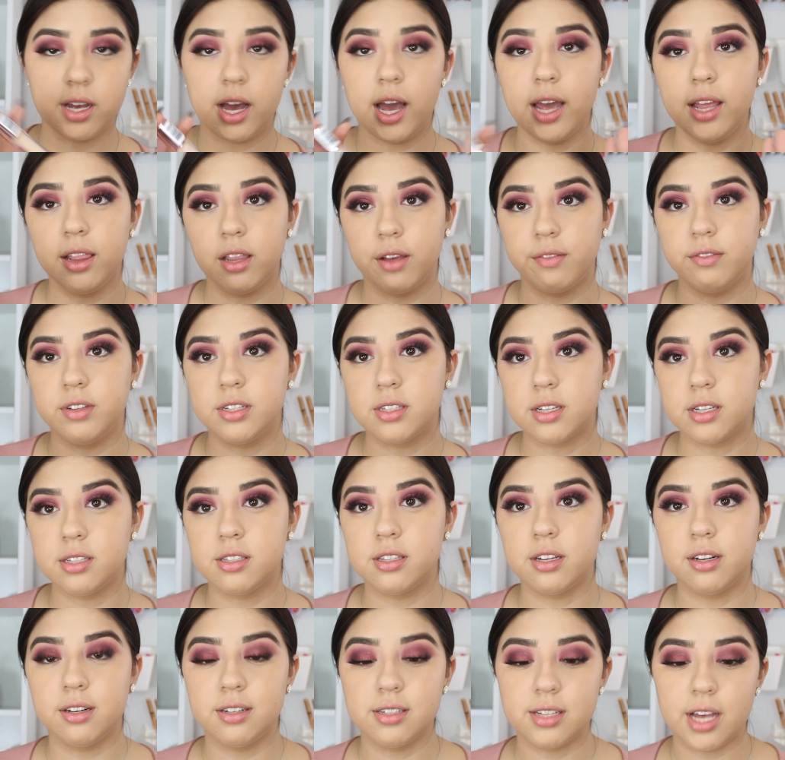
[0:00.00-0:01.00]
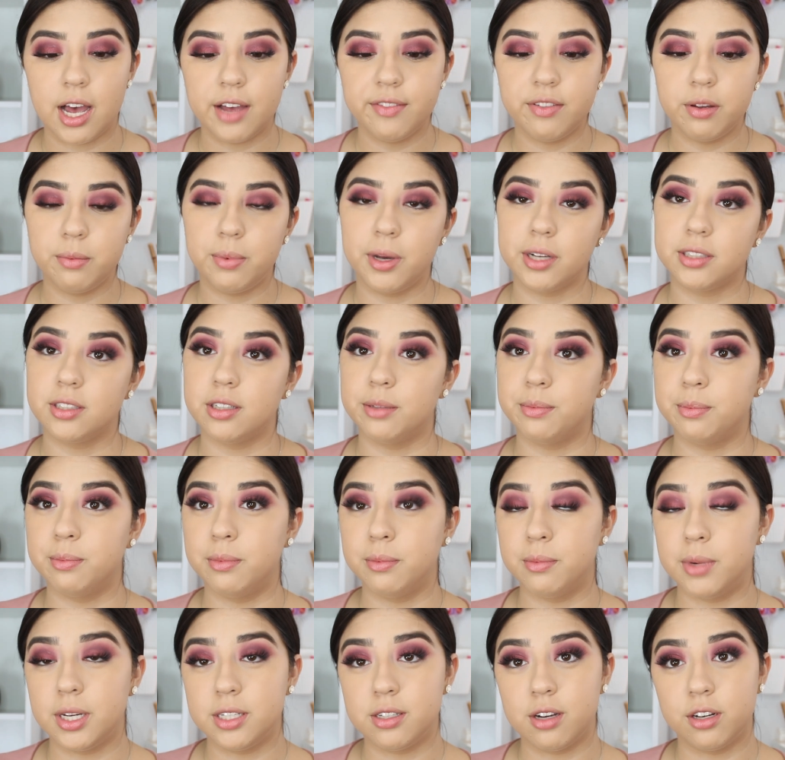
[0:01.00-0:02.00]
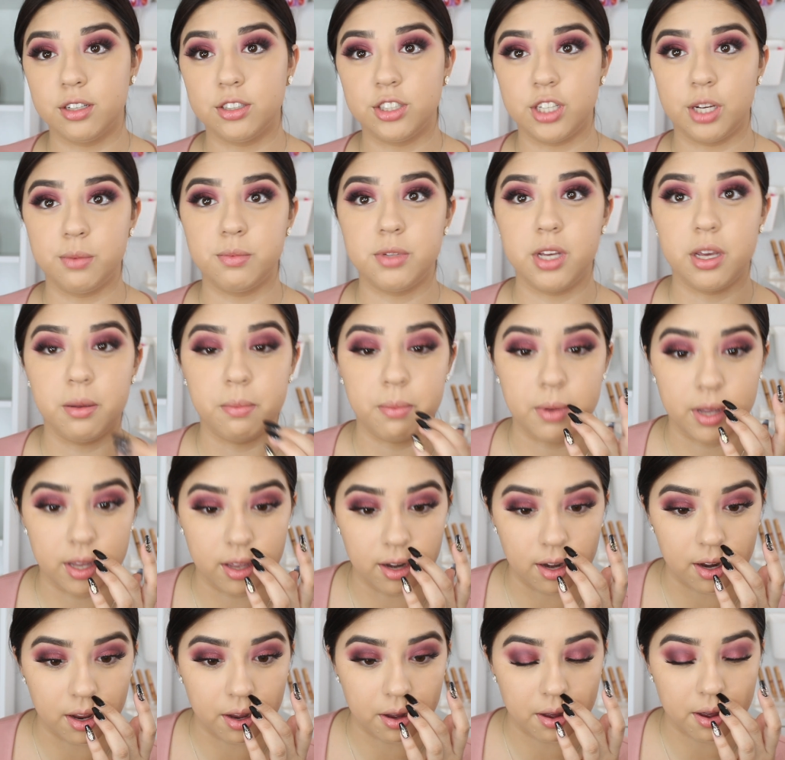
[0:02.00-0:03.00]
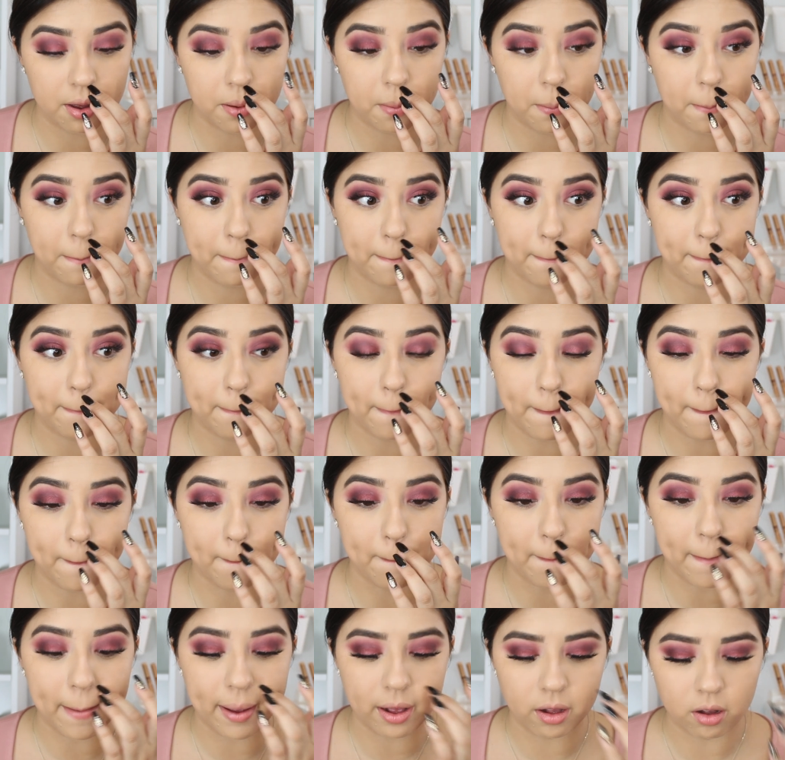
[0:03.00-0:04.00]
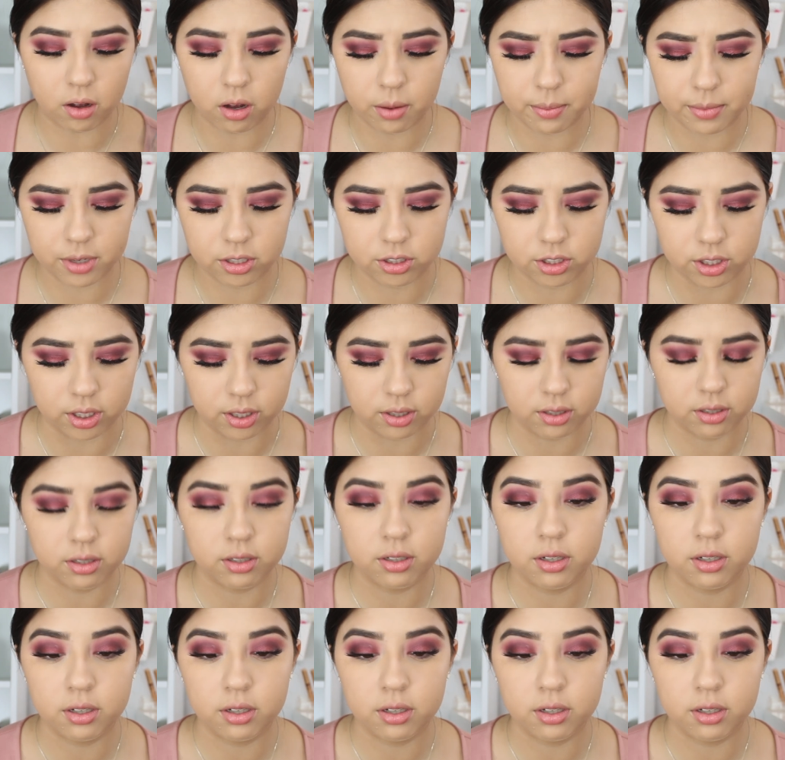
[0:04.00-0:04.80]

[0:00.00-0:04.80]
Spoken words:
I love these concealers. I haven't picked up my Tarte Shape Tape in a while. Oh, I'm itchy.